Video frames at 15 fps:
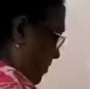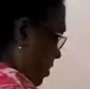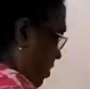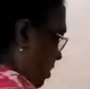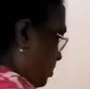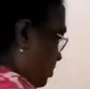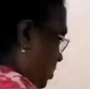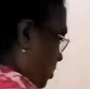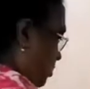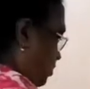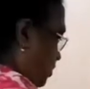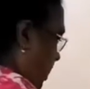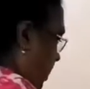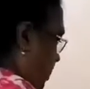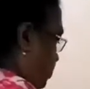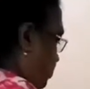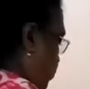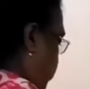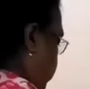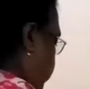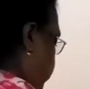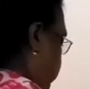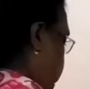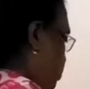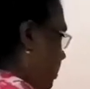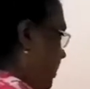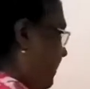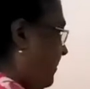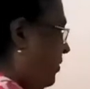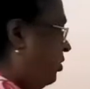will also change. So these are the two
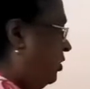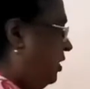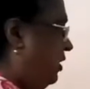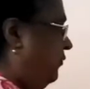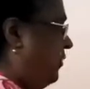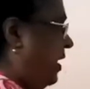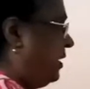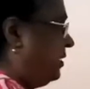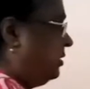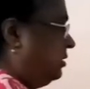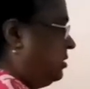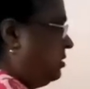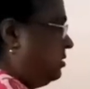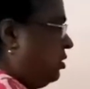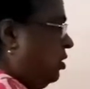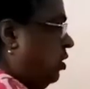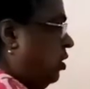important factors